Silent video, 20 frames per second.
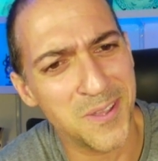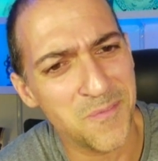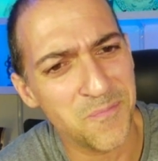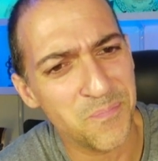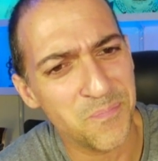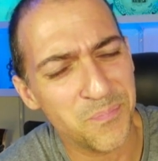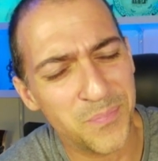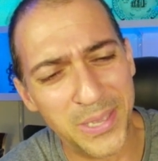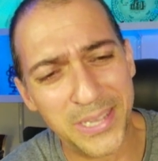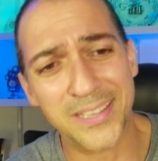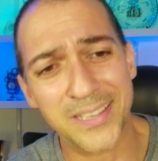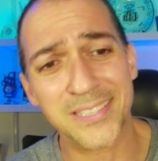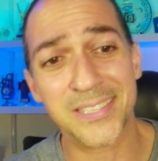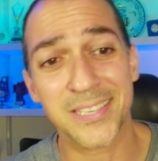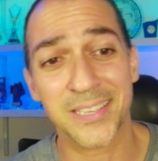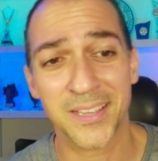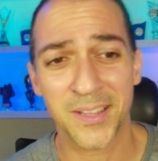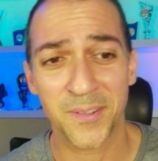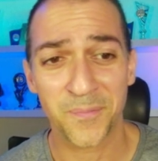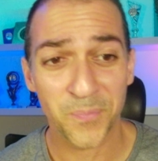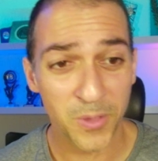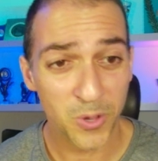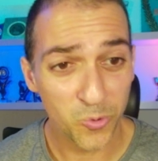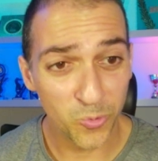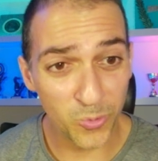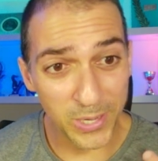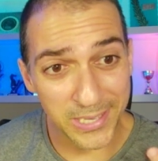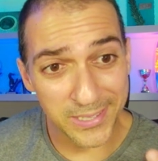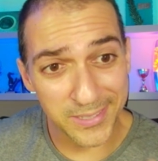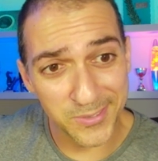Because
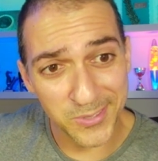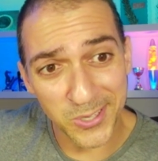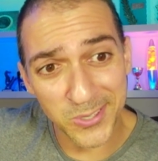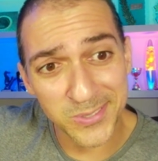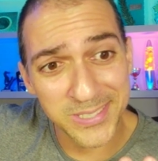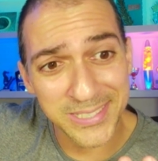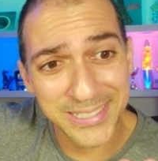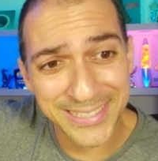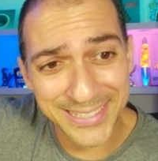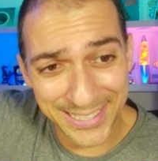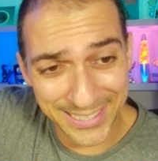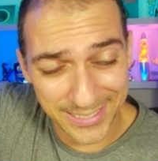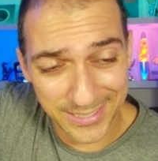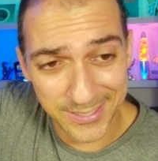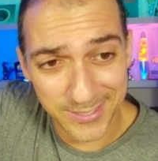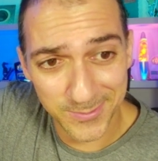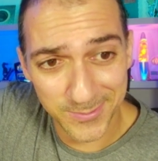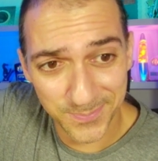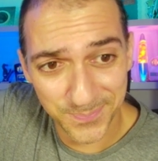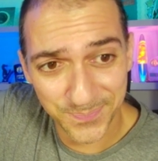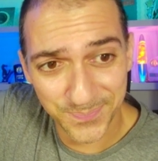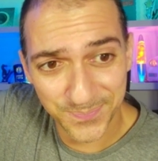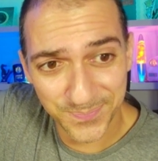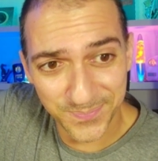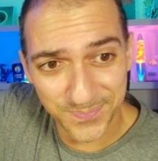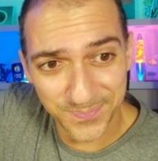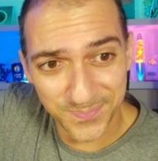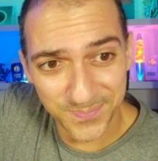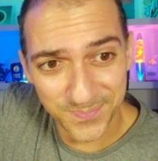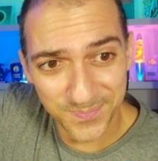we don't need
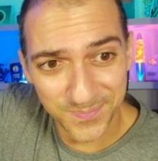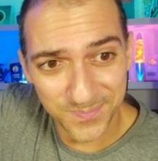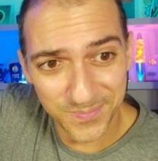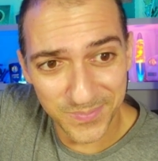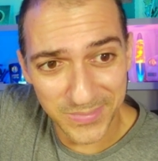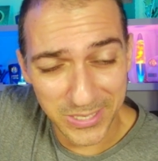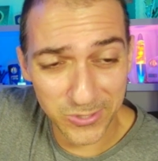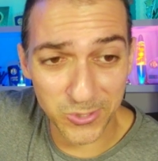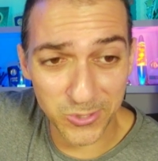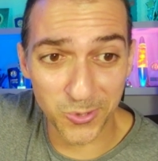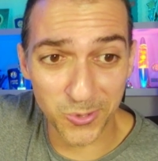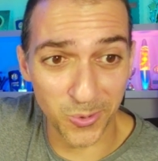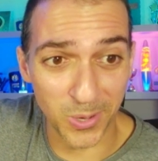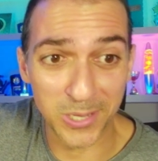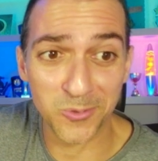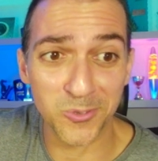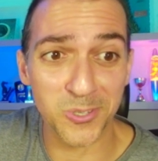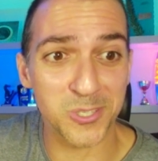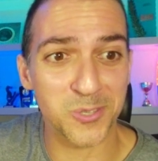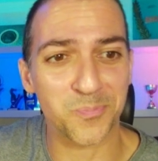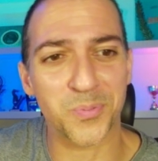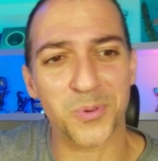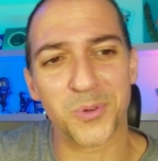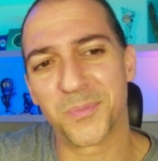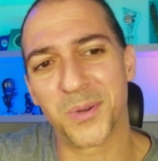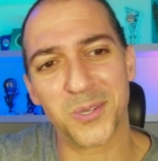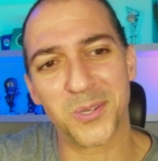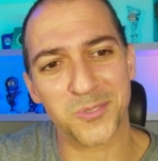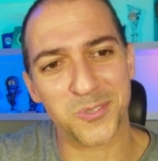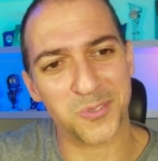to always
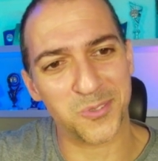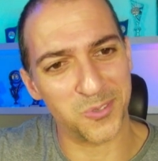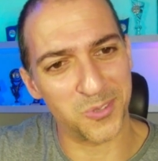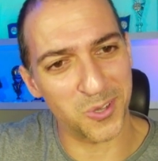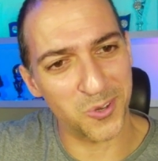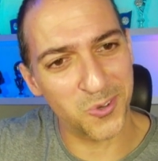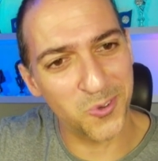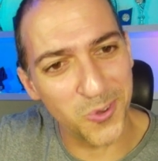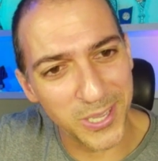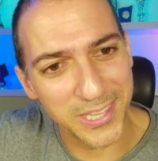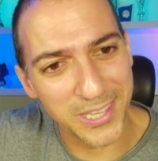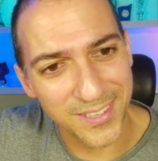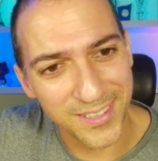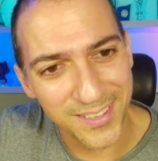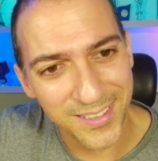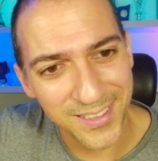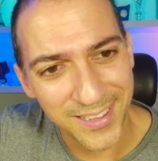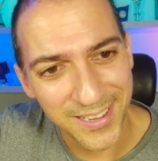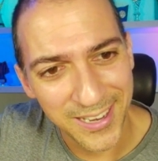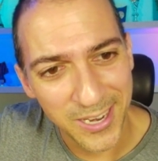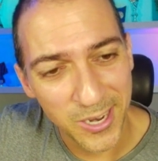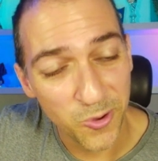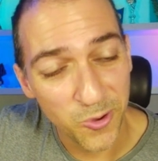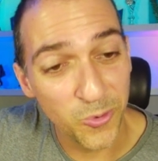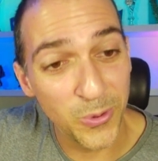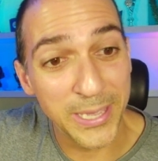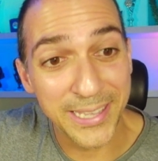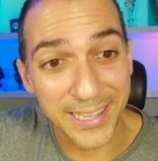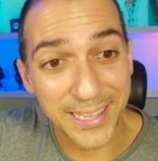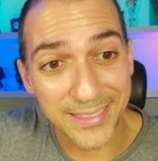promote to the queen.
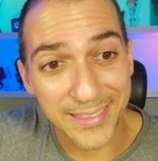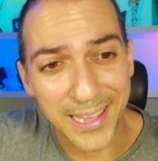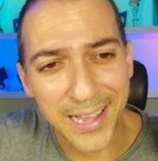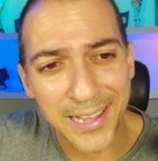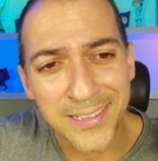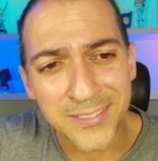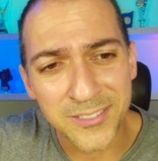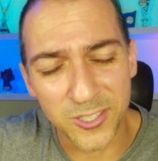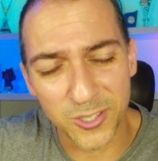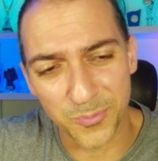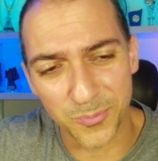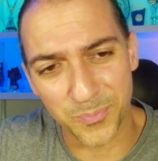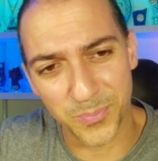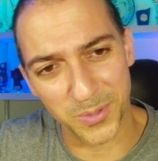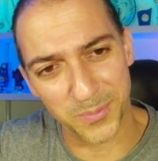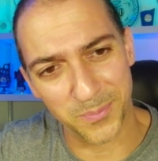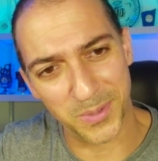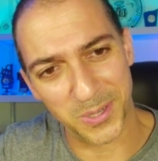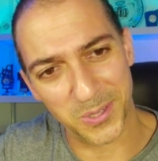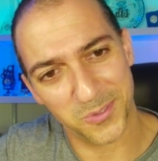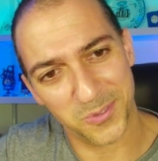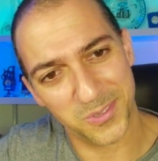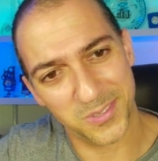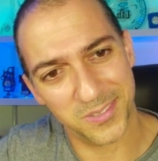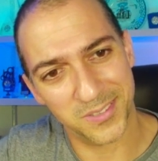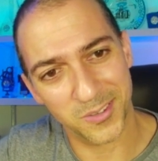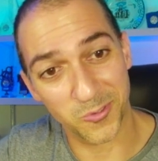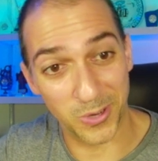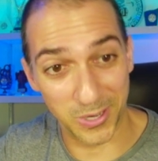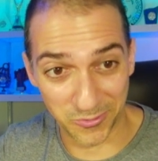We can under promote.
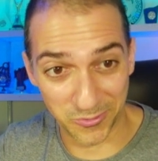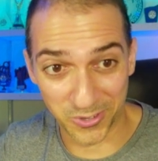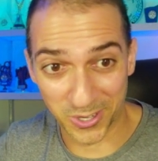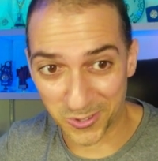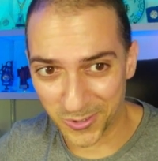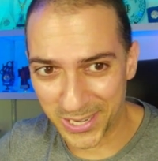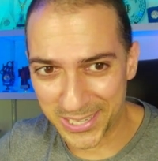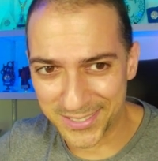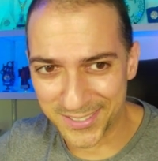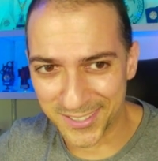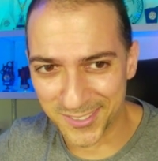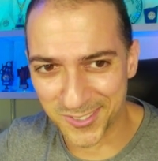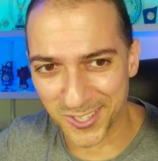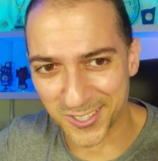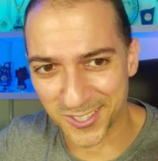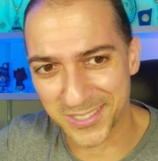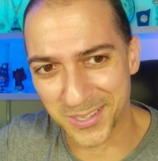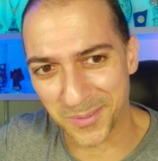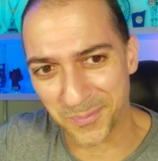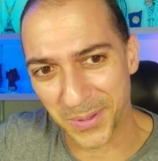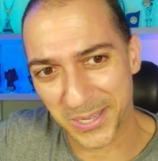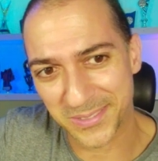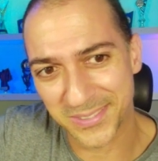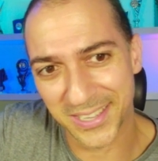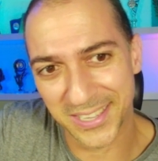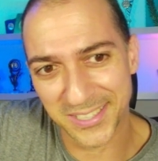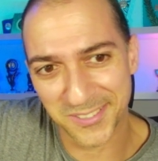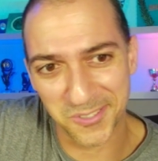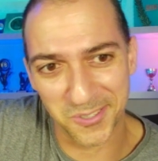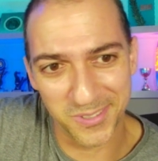We've already talked about
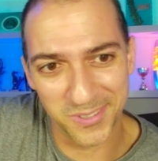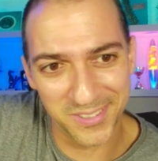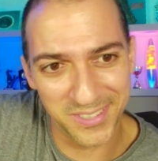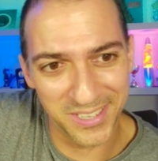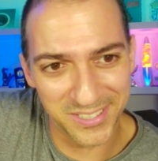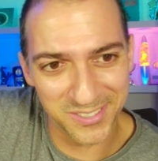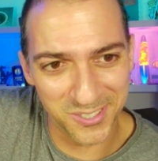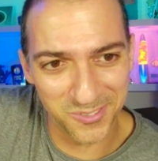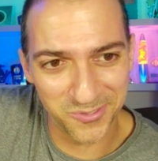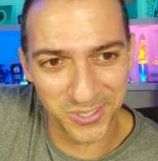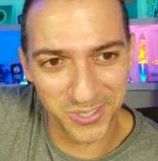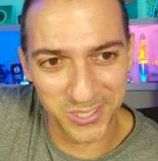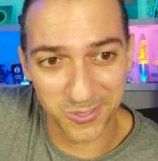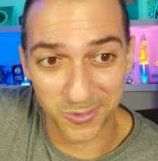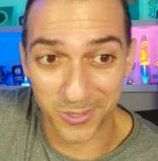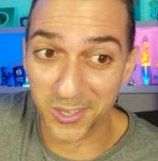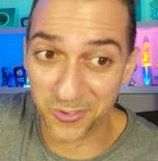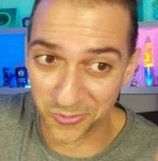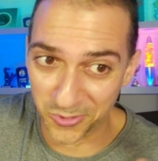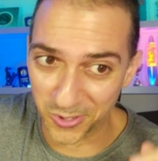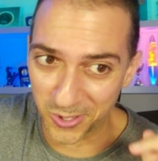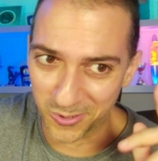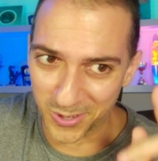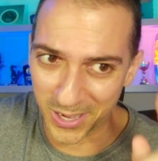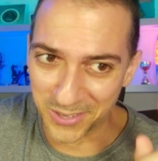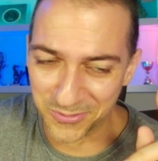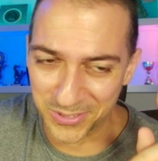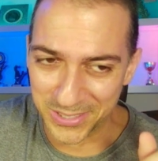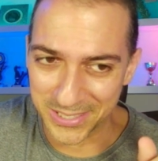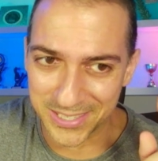that on another video. If you
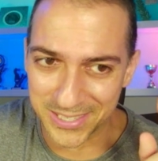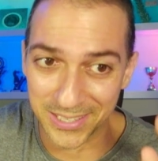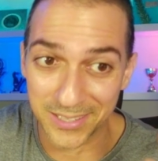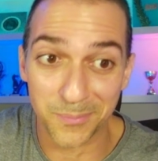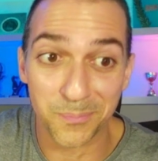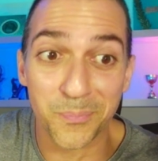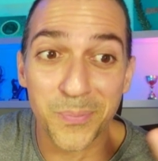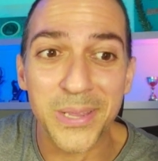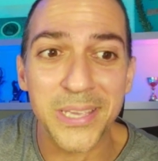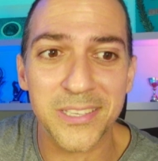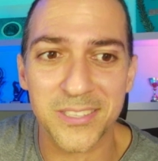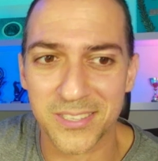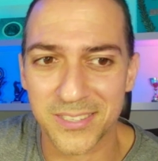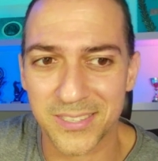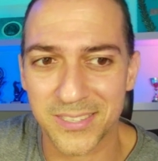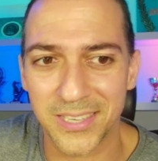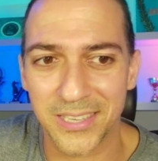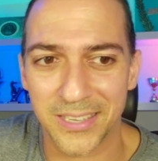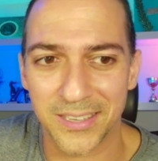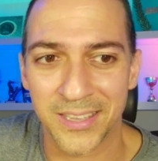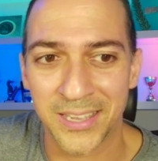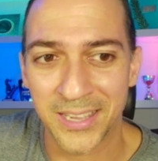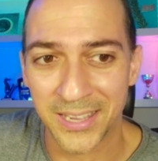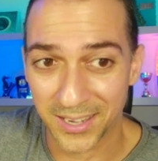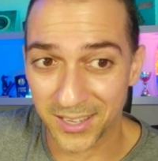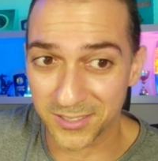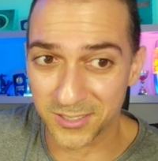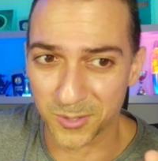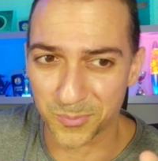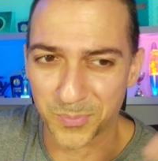haven't seen, please see
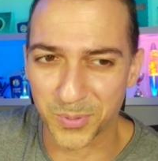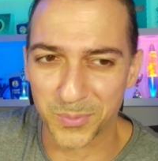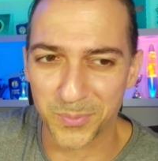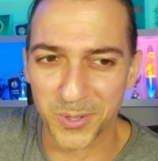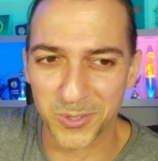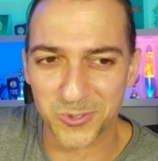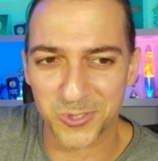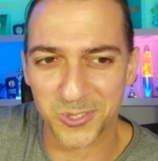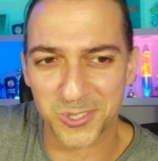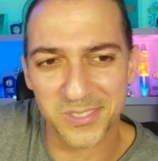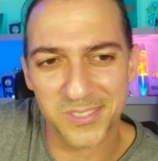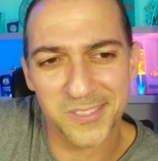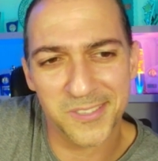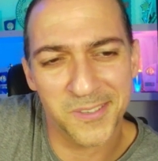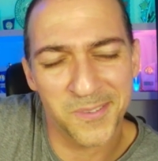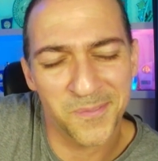under promotions.